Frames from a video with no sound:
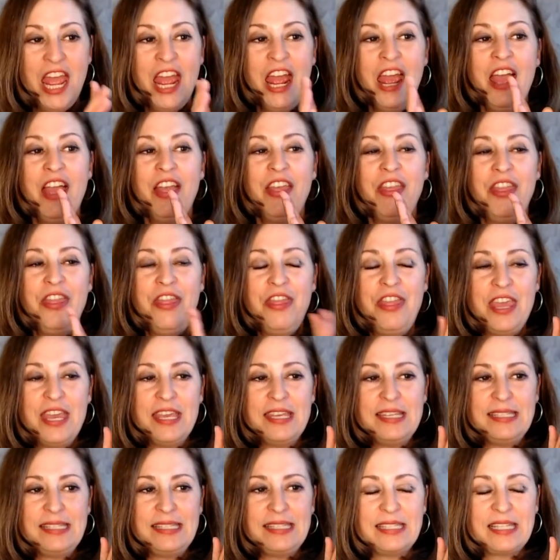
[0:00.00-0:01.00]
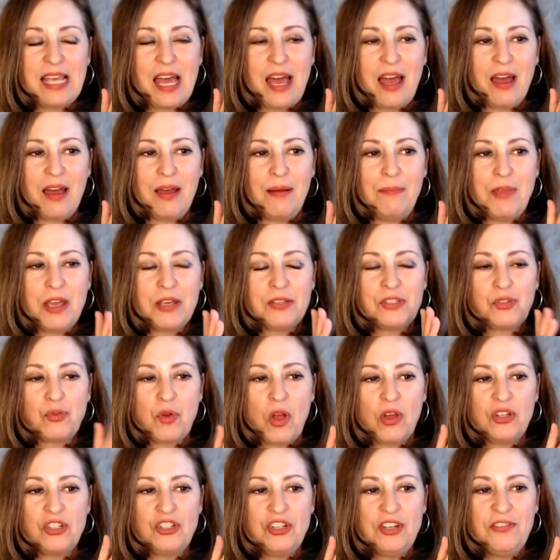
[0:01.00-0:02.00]
This um,
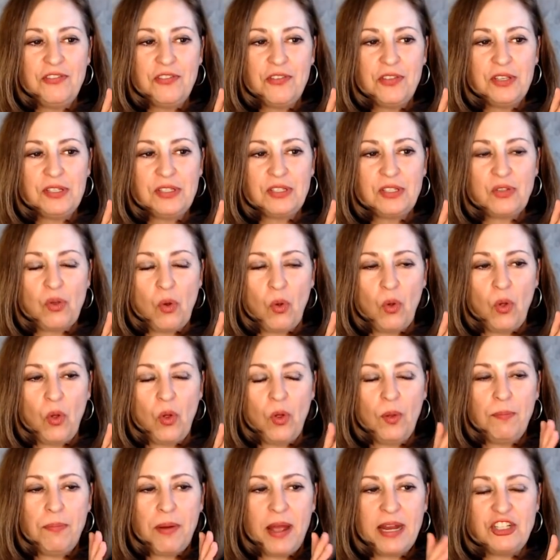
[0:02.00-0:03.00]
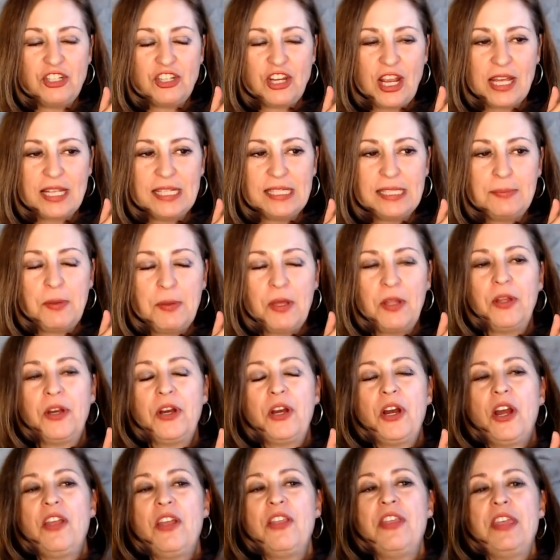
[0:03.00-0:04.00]
Astrology for the Soul by Jan
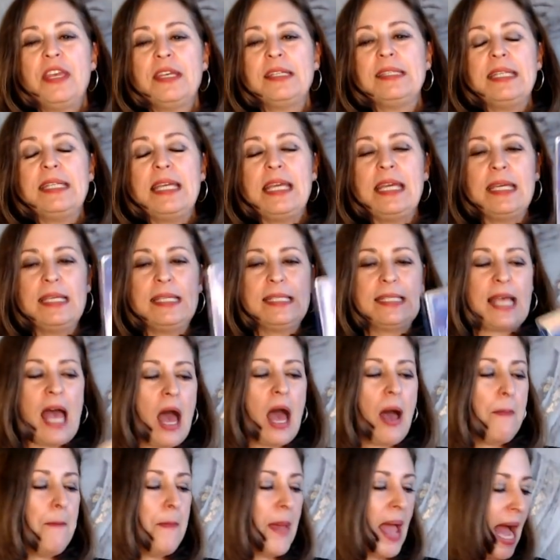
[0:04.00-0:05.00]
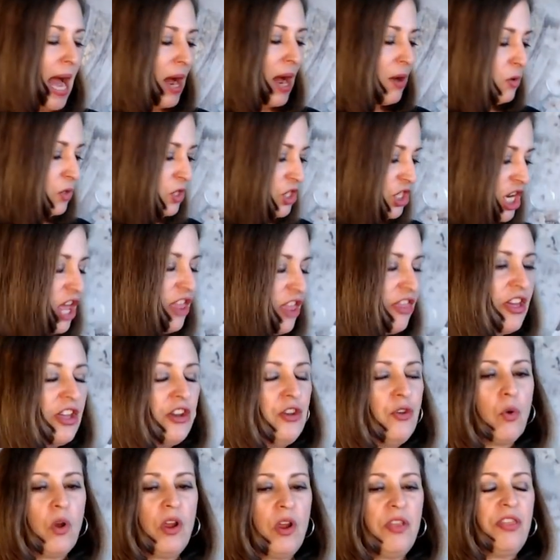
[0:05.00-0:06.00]
Spiller, this is about the
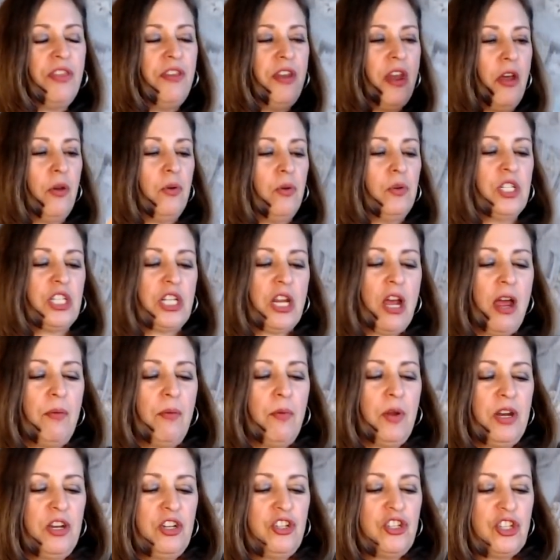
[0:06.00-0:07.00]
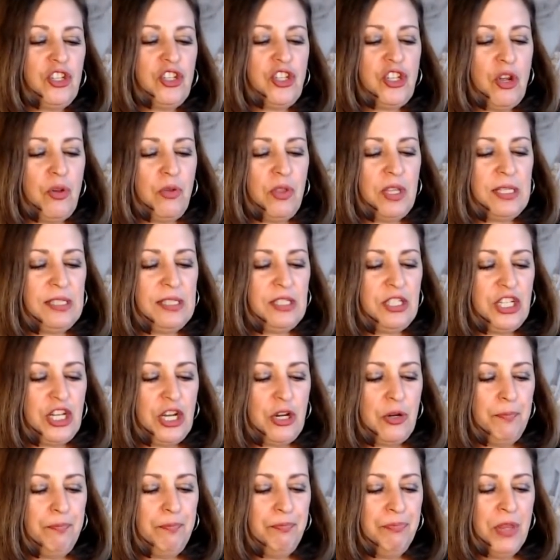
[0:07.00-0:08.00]
North Node. I want to just show this to you.
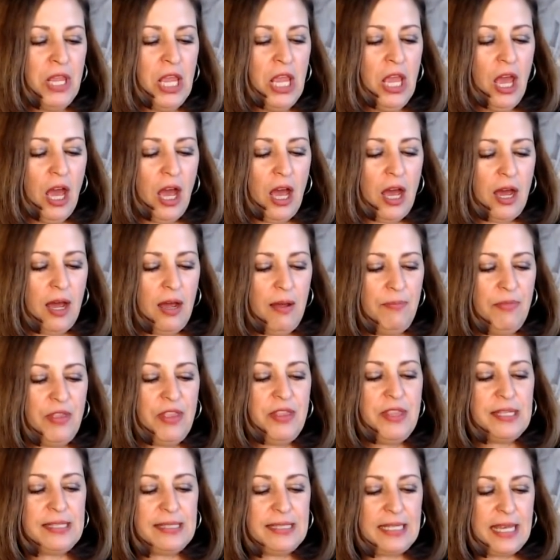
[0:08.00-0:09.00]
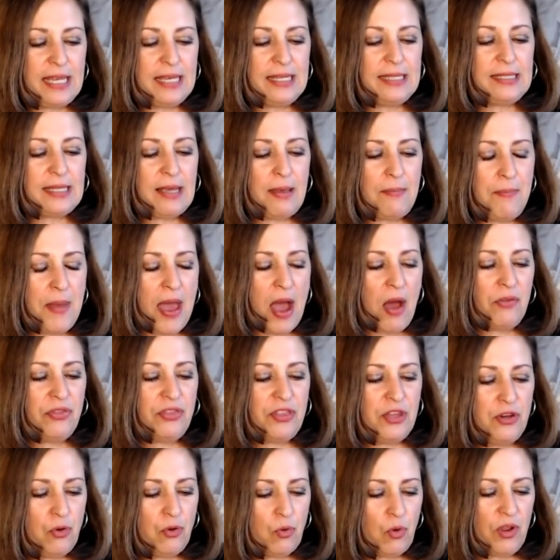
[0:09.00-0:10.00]
Um, this is about
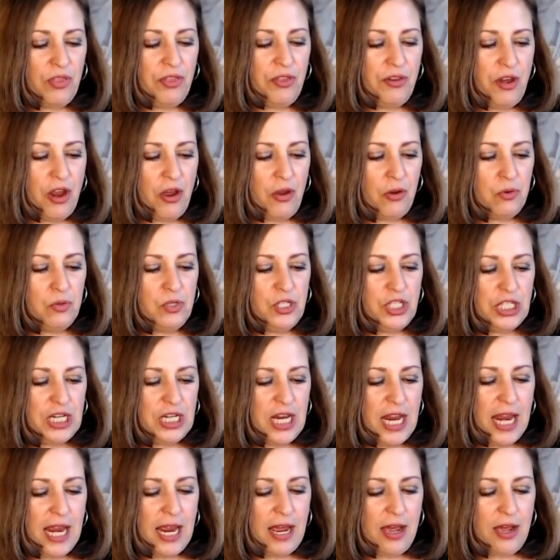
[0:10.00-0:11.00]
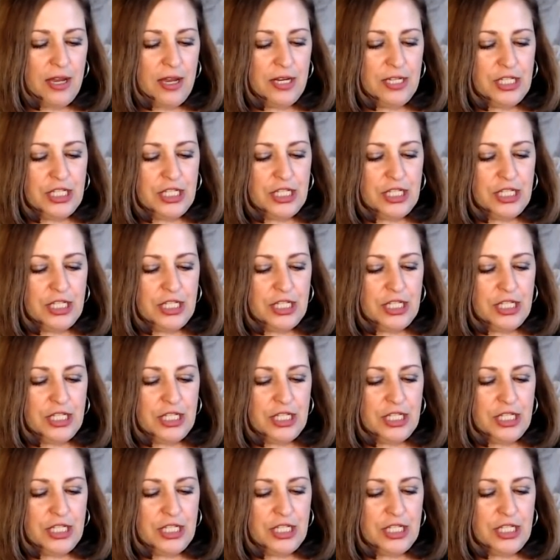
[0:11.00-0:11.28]
the North Node and